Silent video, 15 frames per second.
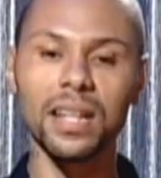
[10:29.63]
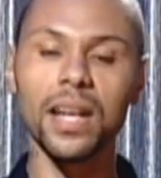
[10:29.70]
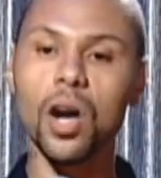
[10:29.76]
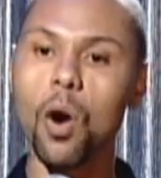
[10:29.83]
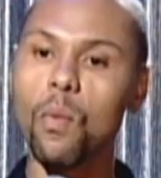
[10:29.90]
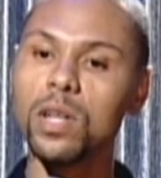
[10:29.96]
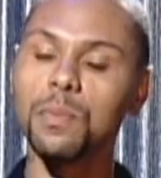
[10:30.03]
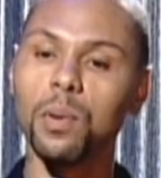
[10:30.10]
they
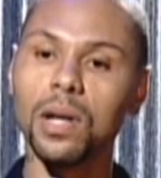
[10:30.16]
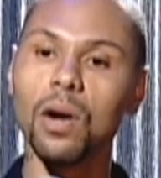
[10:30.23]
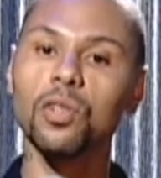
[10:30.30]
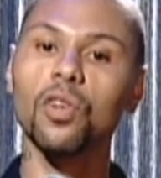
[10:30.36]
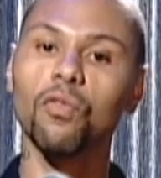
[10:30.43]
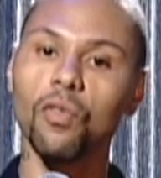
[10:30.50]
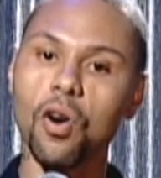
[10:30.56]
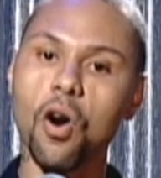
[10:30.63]
always pull out
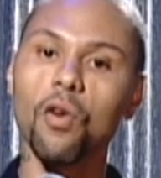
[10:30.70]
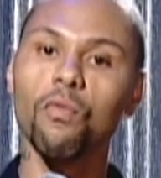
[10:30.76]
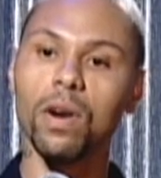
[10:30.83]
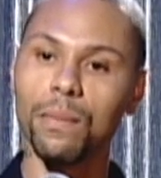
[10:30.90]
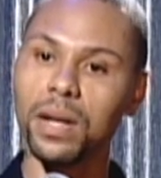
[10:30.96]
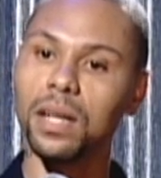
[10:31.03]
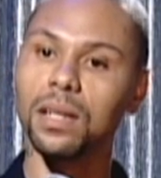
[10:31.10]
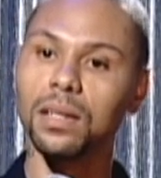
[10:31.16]
the wrong
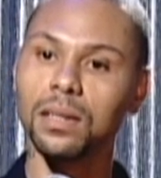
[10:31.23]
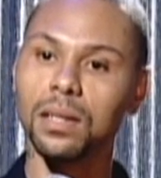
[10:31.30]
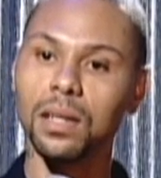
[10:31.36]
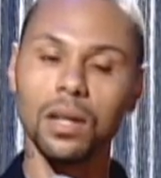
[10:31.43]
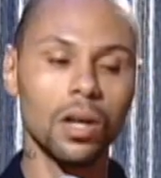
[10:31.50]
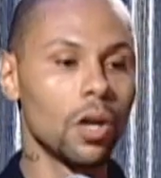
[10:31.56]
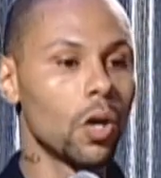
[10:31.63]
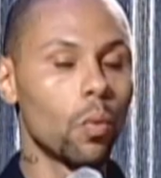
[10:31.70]
remedy.
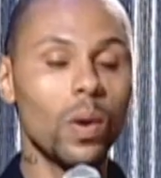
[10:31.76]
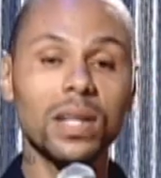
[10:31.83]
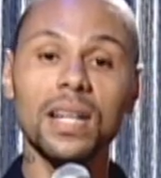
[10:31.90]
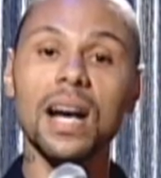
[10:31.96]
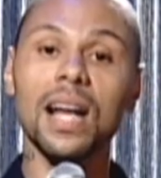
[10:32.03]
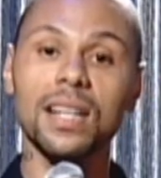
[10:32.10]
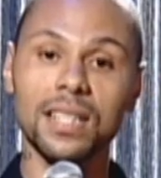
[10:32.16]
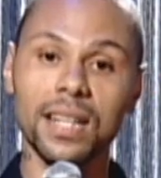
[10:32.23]
What the
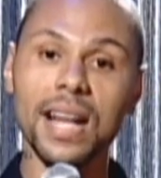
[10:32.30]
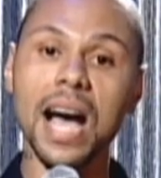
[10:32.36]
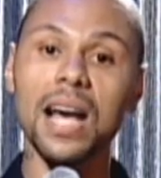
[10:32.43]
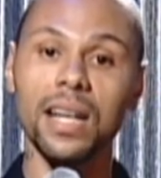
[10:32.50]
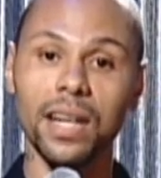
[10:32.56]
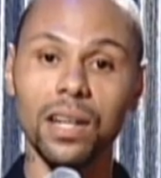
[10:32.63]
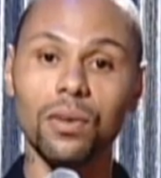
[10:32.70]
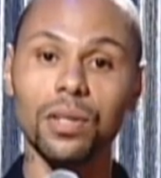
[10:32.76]
hell is
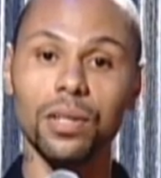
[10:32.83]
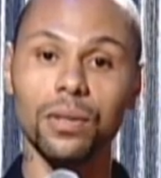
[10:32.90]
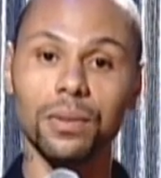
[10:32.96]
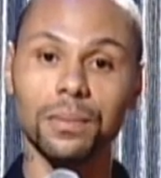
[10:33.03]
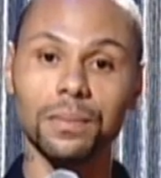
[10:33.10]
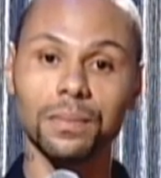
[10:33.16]
Annihilator gonna do?